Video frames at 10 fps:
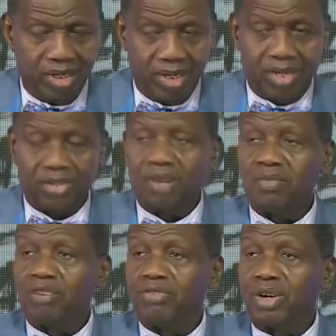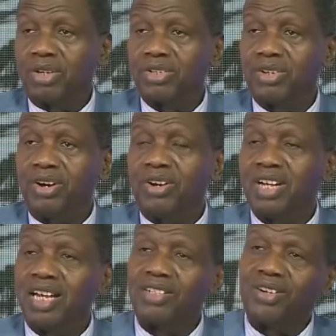There are some of us,
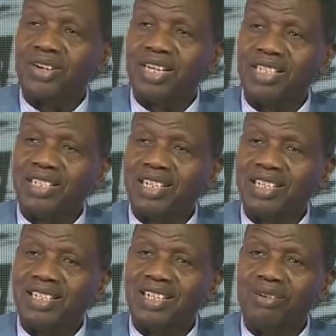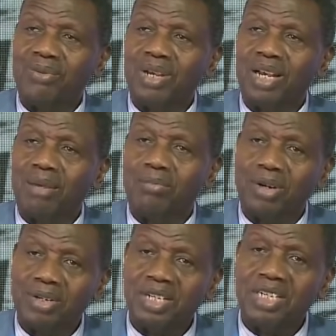God has already taken away our
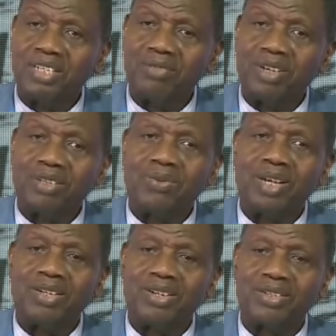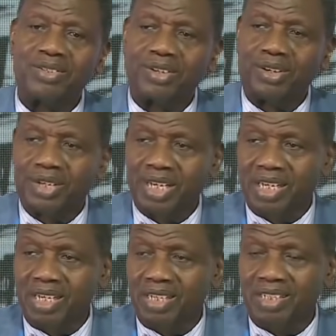burdens, but we are not
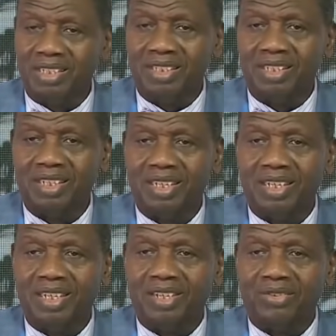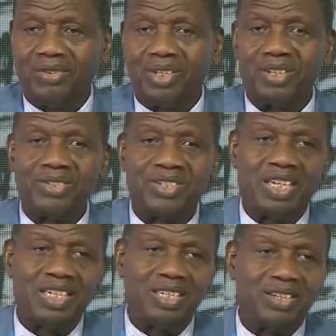talking. We are not
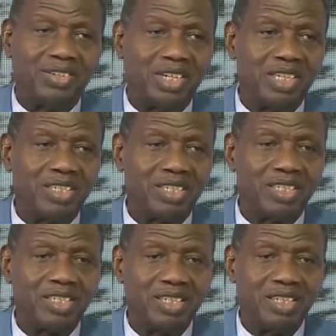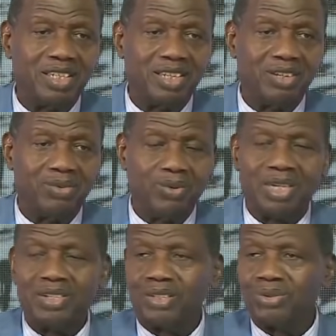telling others.
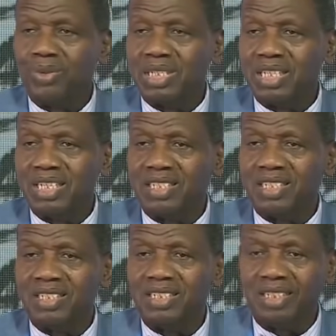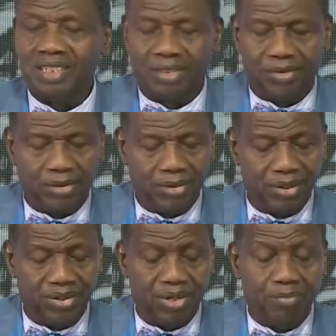We are not witnessing.
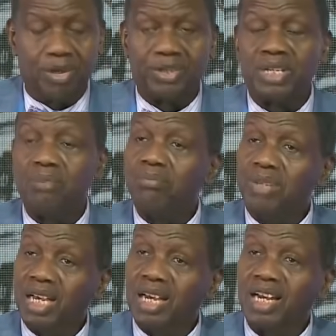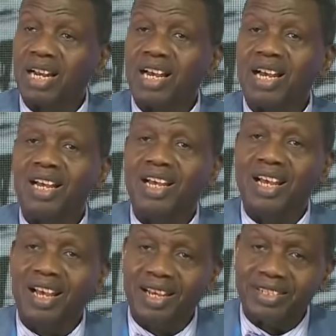The burden bearer
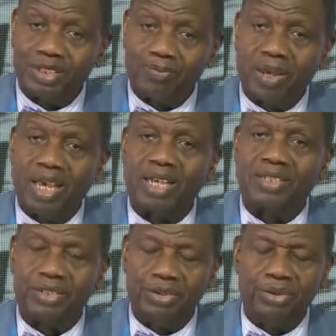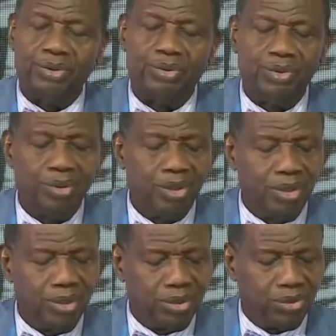expects you
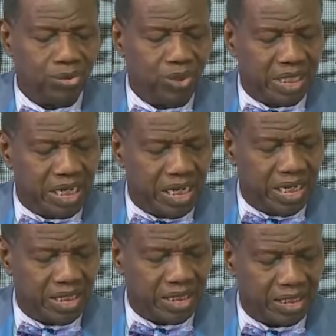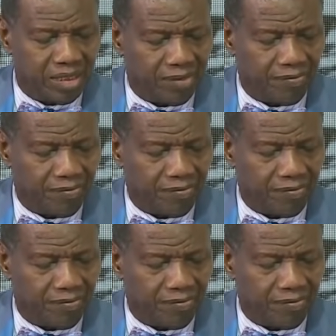to witness.